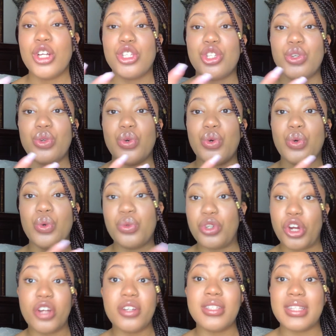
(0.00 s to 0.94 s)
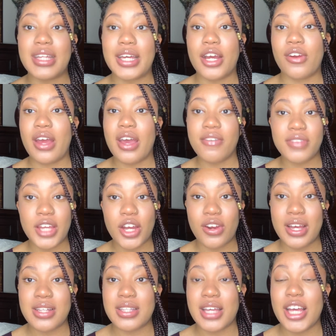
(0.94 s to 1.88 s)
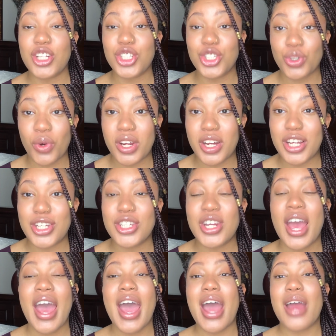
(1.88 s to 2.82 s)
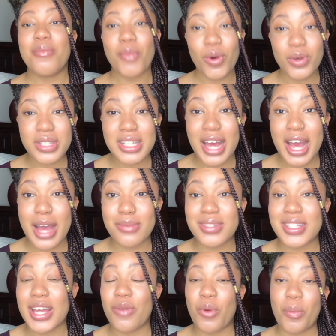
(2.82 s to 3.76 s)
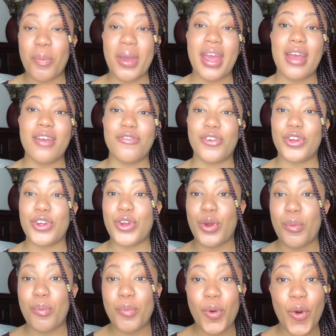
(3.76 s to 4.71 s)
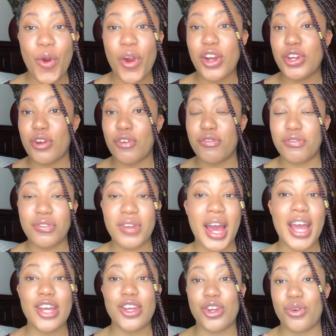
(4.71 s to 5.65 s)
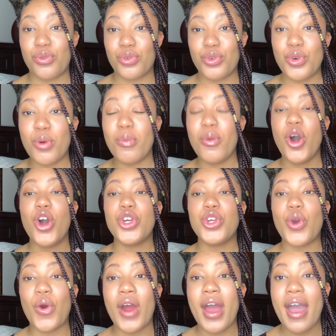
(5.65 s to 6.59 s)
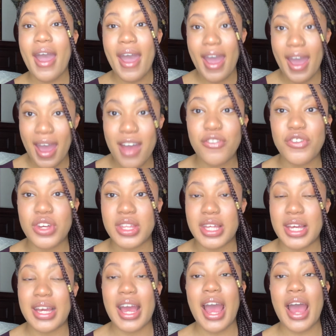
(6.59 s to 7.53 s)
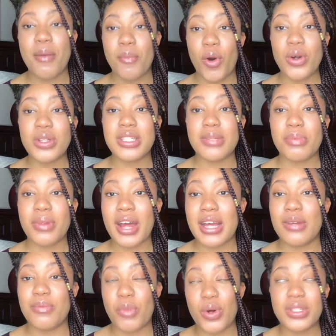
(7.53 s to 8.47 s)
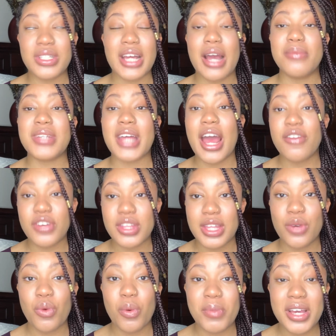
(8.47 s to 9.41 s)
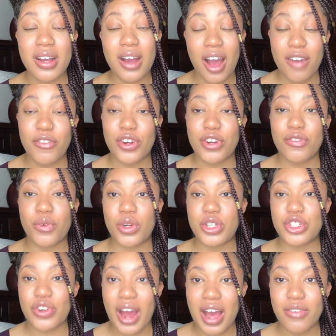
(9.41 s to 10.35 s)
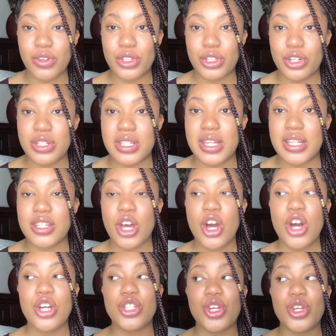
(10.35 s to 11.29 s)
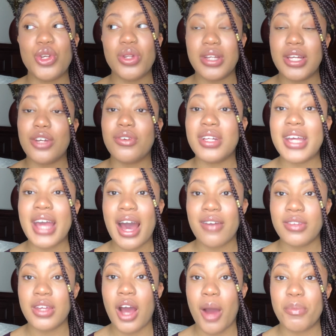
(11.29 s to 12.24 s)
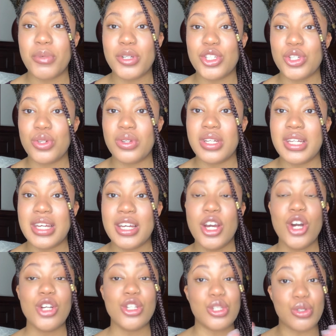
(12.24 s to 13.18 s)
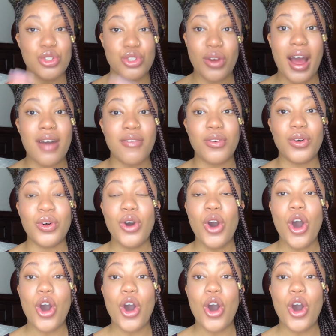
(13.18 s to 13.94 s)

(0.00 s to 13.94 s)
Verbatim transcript: to nurse there if there is a shortage. And most times they will pay for your board, your flight, your room, your everything. Most times everything will be covered for travel nurses. So you literally have the opportunity to travel,